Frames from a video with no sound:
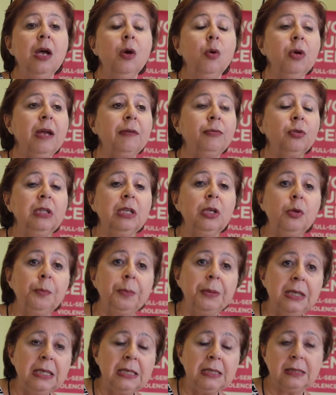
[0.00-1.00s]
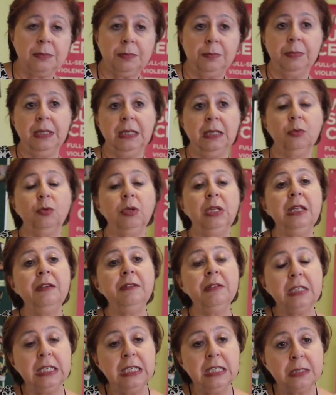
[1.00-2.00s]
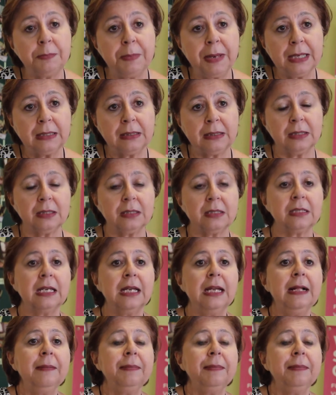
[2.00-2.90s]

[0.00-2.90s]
We have to deal with policemen, with inspectors,